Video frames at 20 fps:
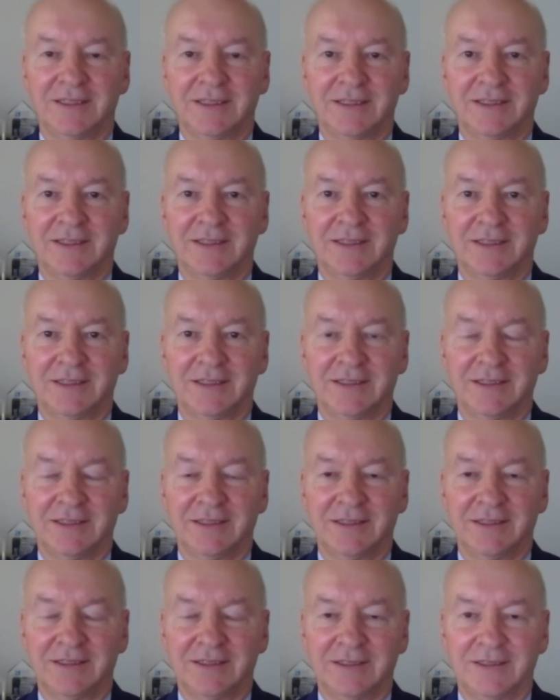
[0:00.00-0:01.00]

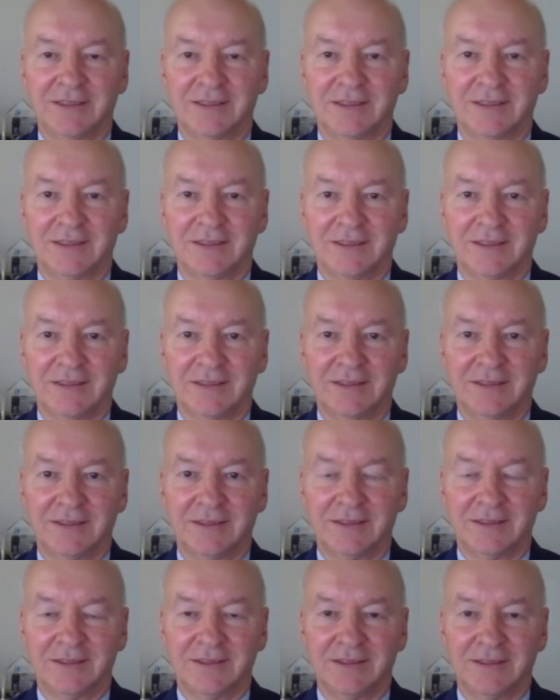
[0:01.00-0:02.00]

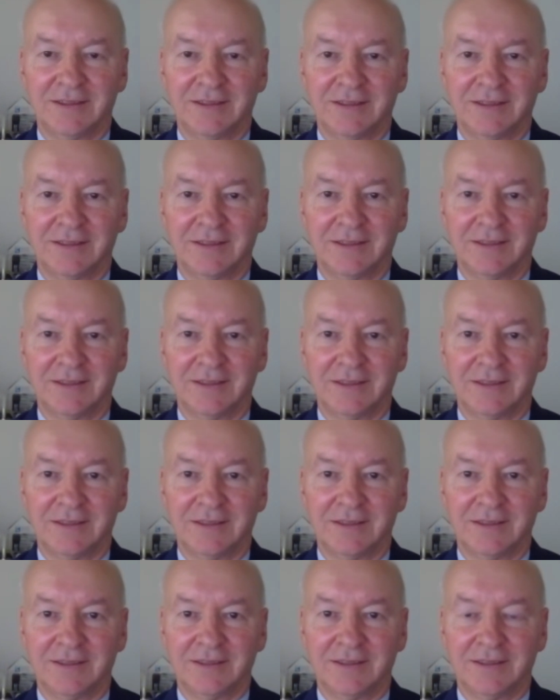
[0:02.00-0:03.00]

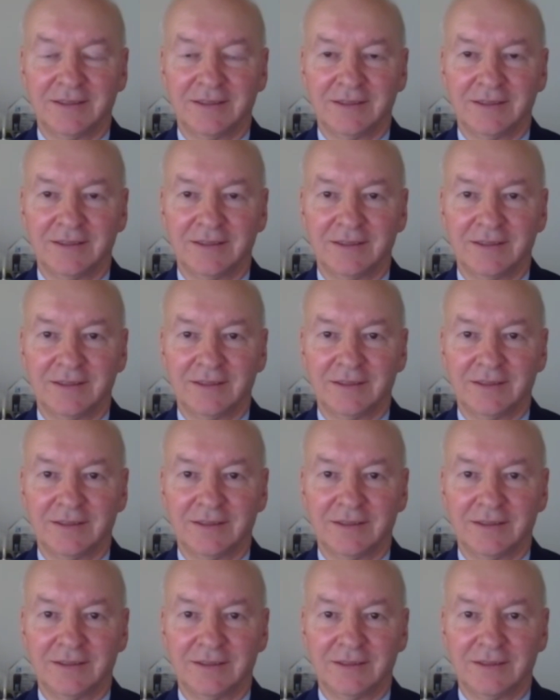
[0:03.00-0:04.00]

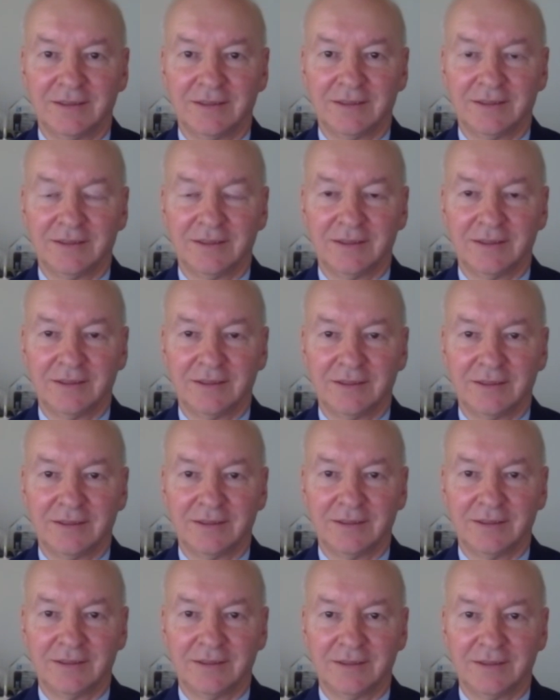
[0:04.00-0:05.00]

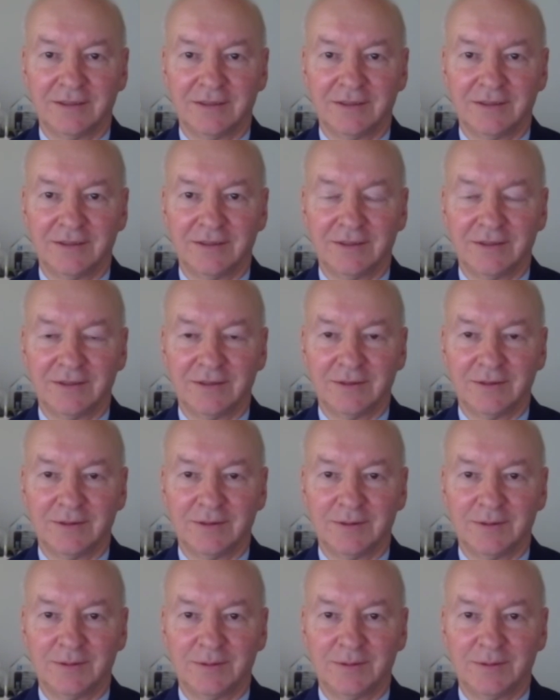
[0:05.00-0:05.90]
(silent)